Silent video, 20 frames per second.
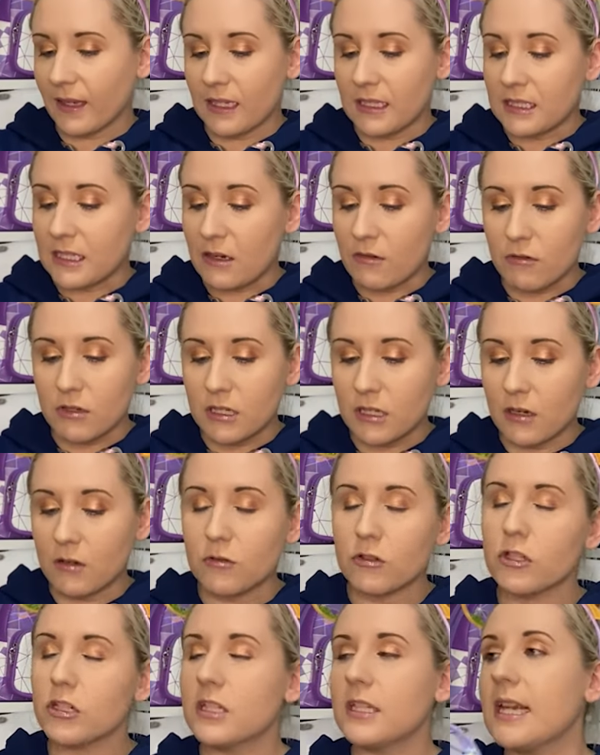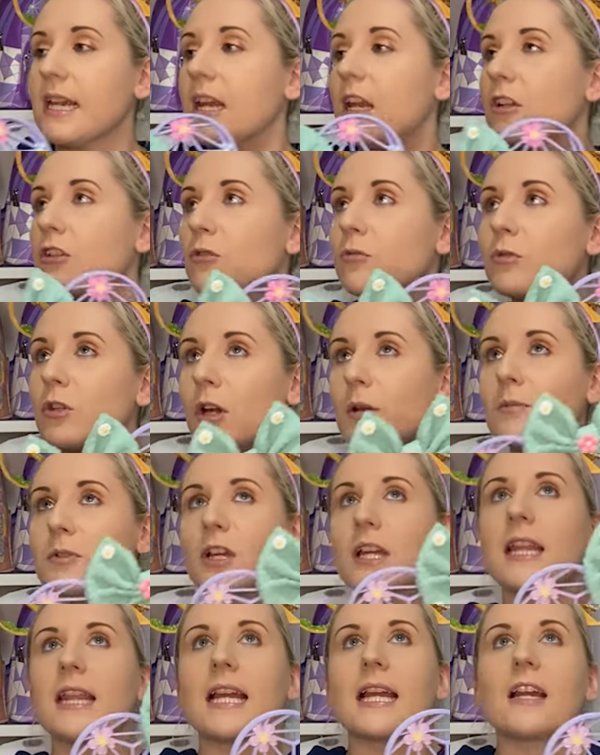Serious? See, sometimes
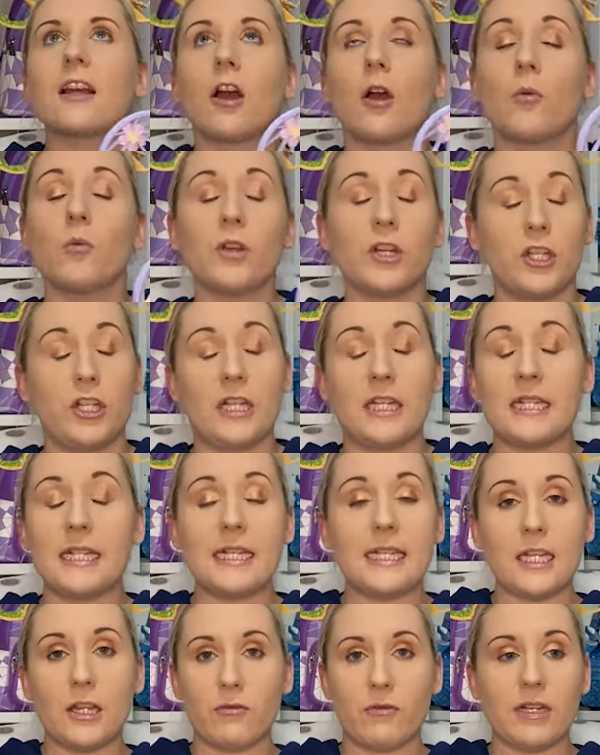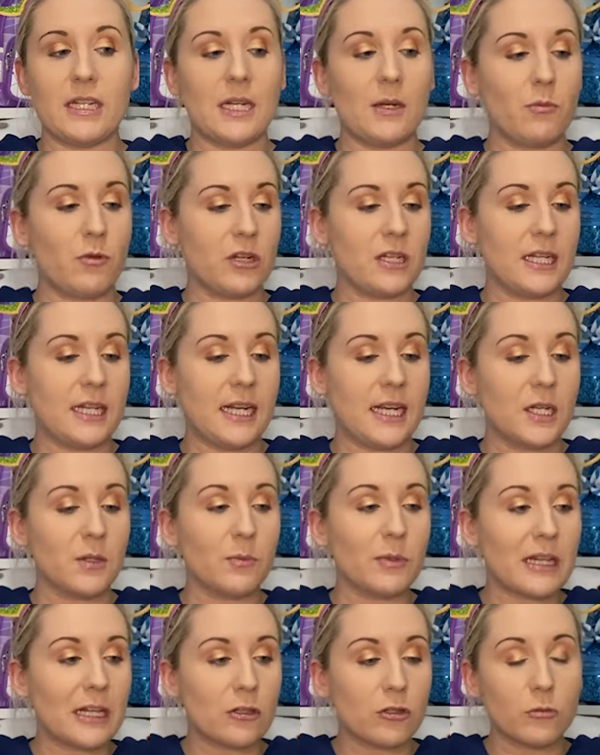I think I wish Disney did 3D printed ears,
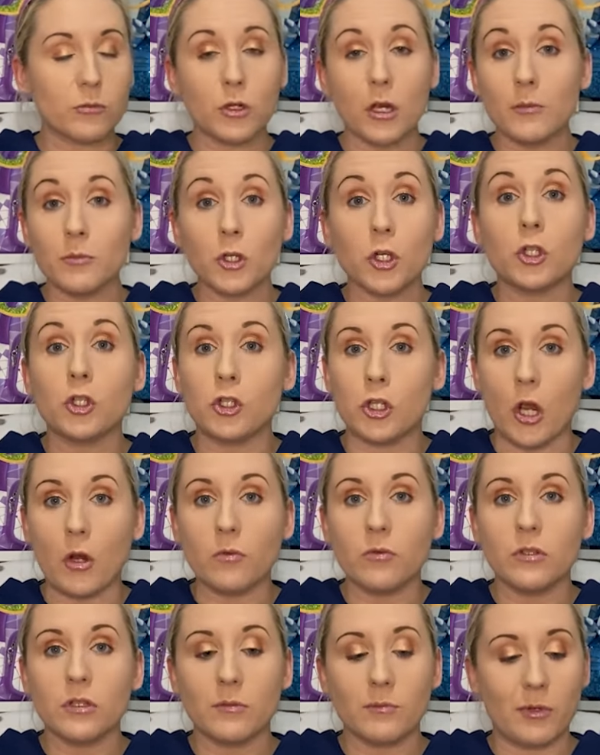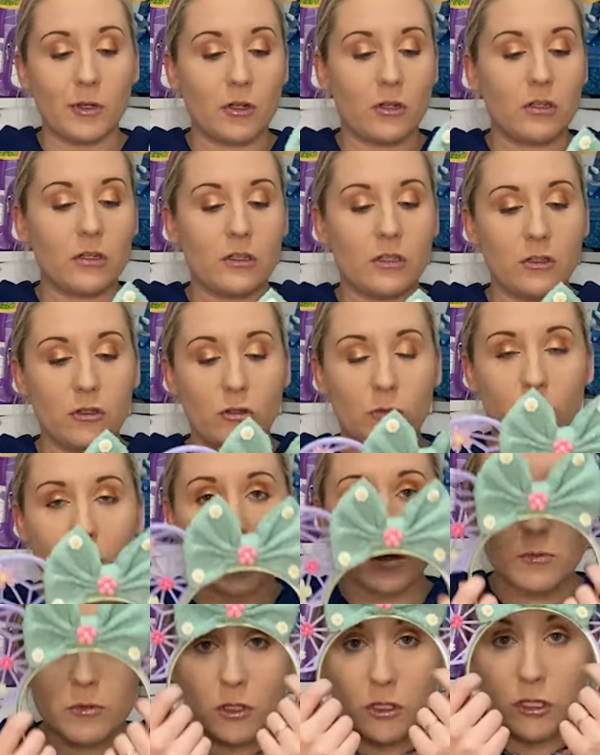but then sometimes I don't because
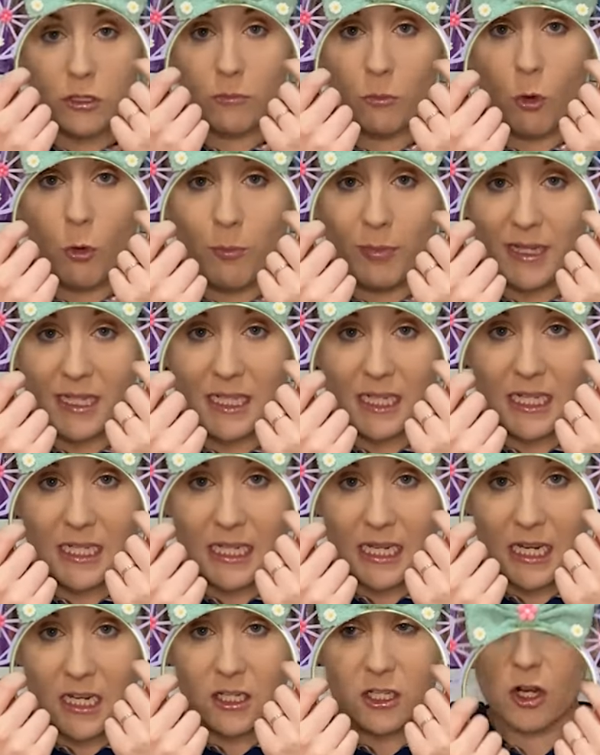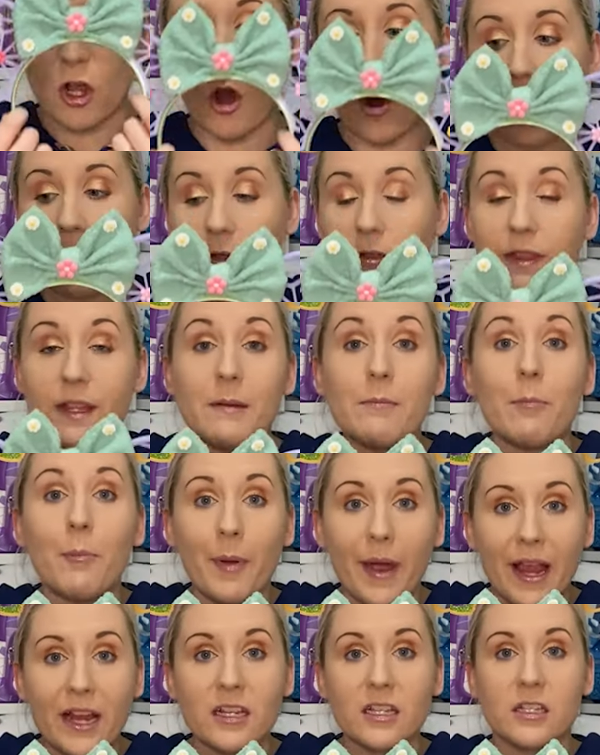sometimes the small business ears are the
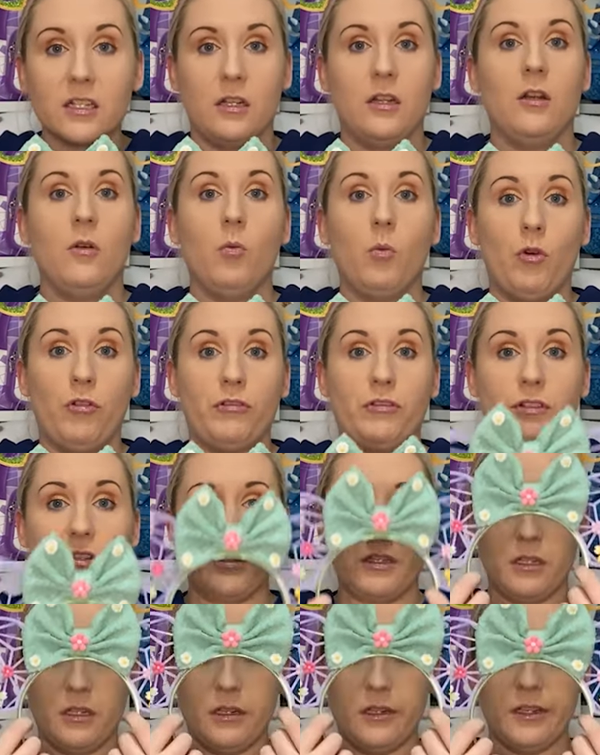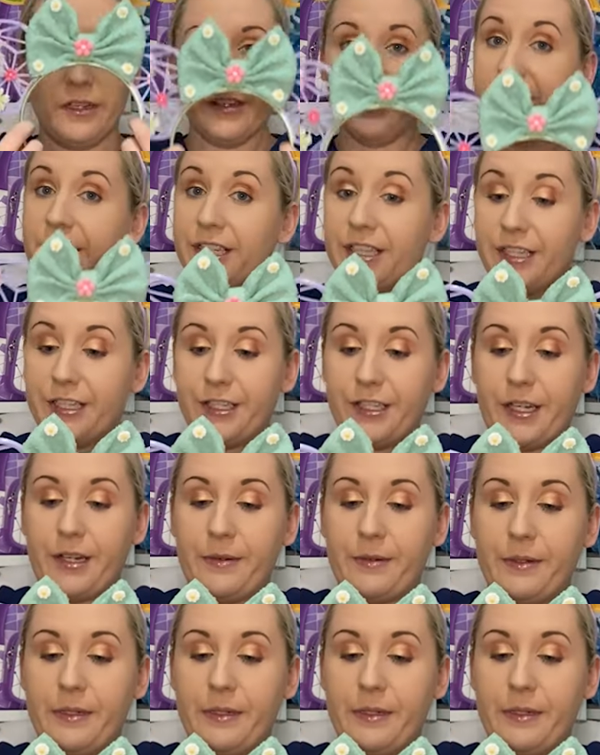best ones. So,